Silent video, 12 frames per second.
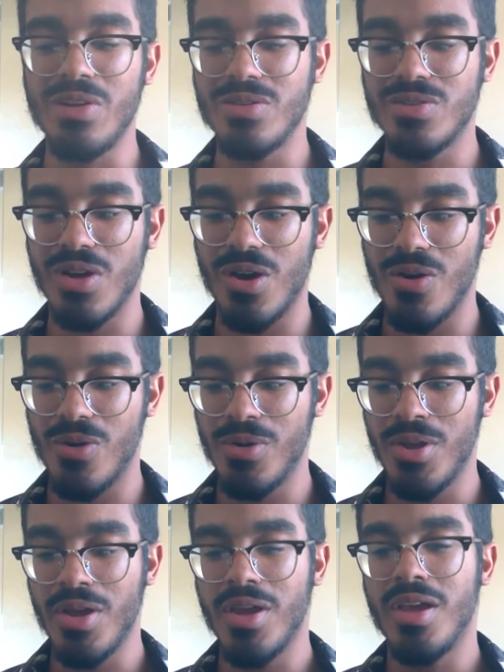
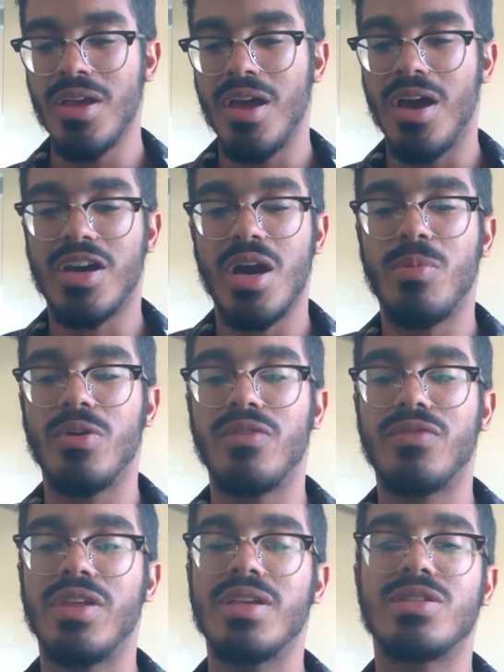So a couple
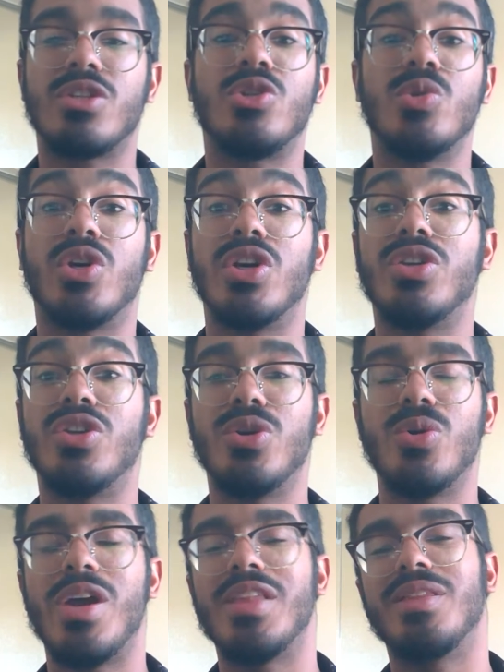of things that you could
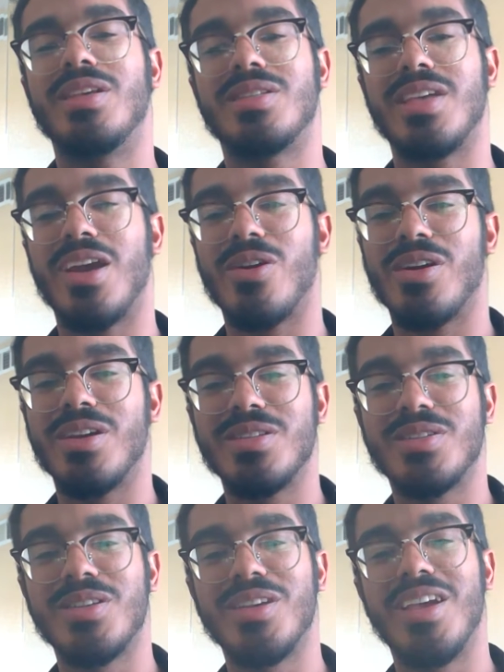do in these
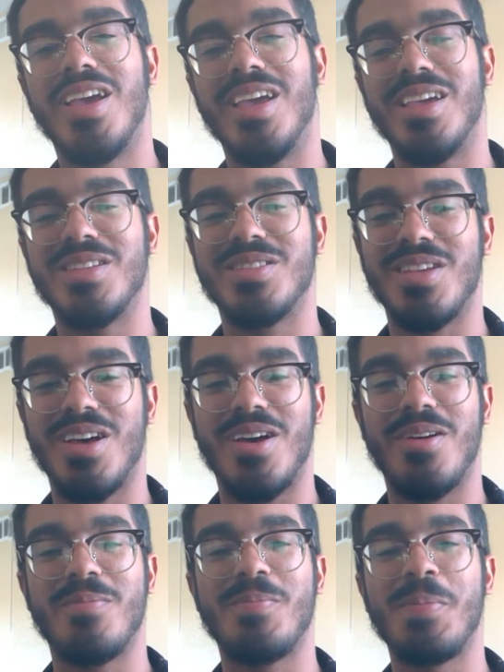areas is
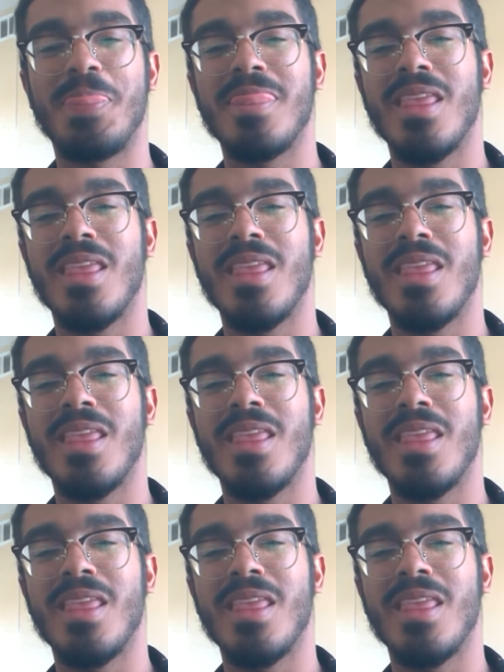um,